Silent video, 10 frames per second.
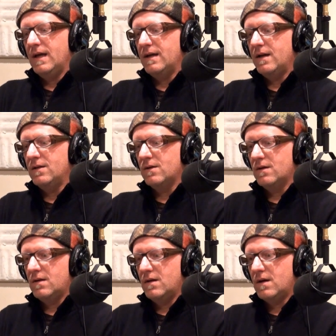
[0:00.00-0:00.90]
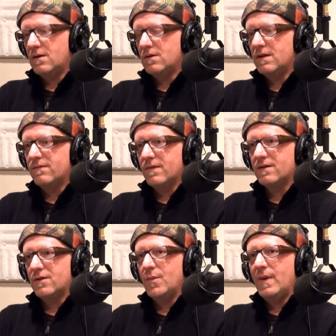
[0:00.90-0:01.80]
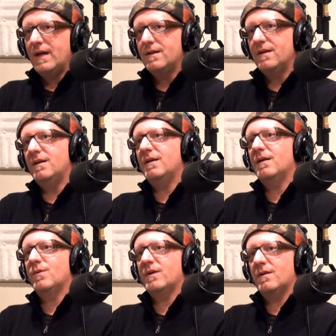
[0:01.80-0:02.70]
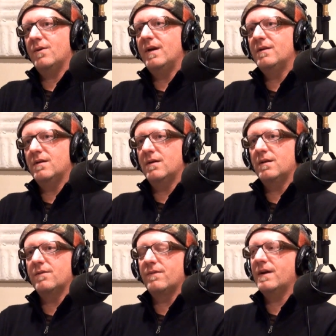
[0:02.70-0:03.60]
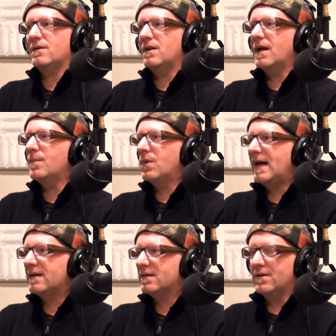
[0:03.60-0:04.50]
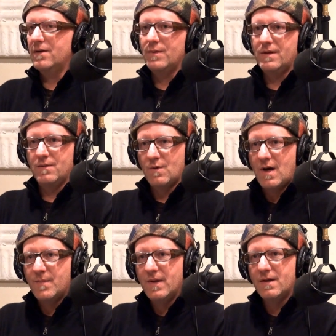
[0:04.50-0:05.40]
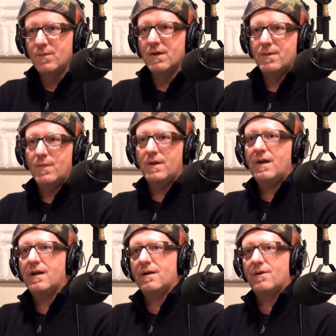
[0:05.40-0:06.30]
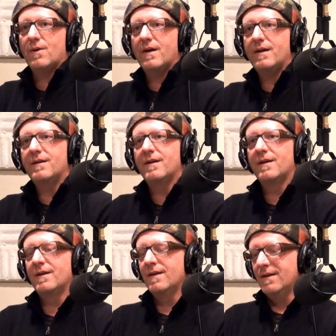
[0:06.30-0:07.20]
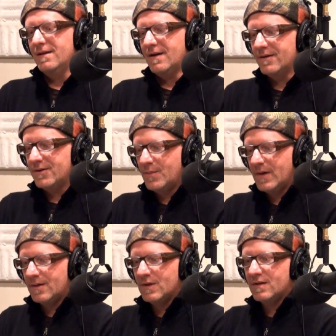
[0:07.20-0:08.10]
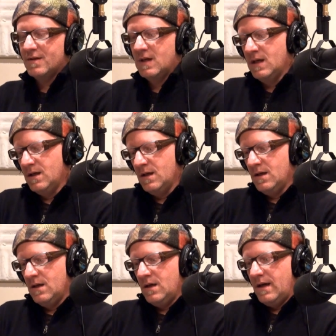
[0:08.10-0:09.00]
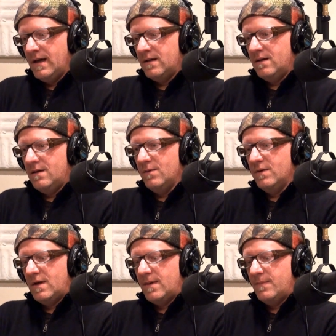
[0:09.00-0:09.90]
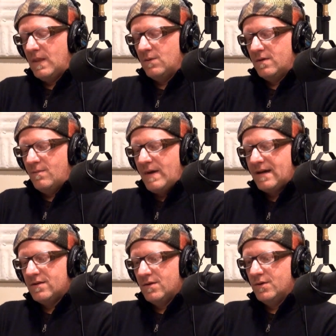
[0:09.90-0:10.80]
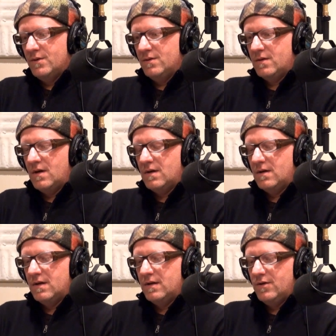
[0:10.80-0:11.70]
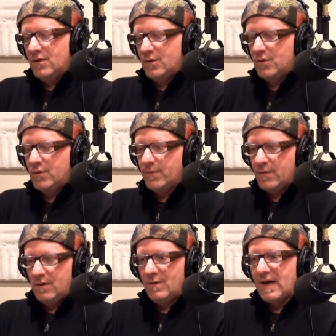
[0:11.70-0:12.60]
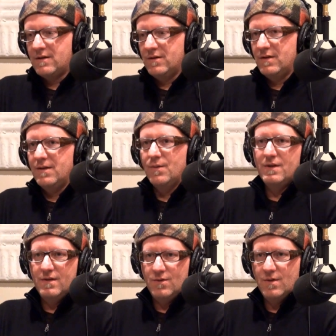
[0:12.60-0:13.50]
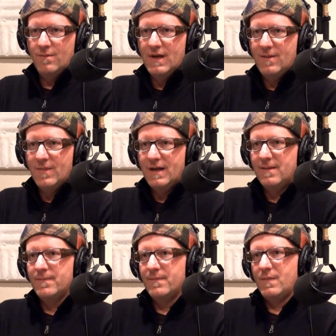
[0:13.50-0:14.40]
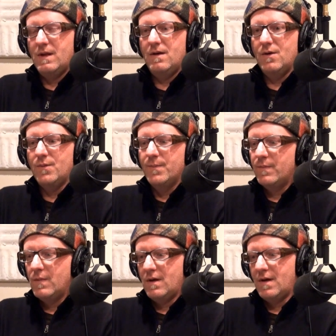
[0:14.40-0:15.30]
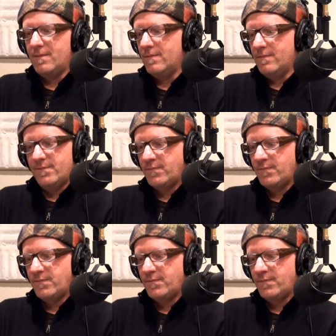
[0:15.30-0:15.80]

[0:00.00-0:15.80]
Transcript: and I learned not only fresco painting and restoration on the fresh lime plaster with the raw pigment, but how to grind our own pigments. And there was a there was a master who's gone on to to actually restore many many you know um,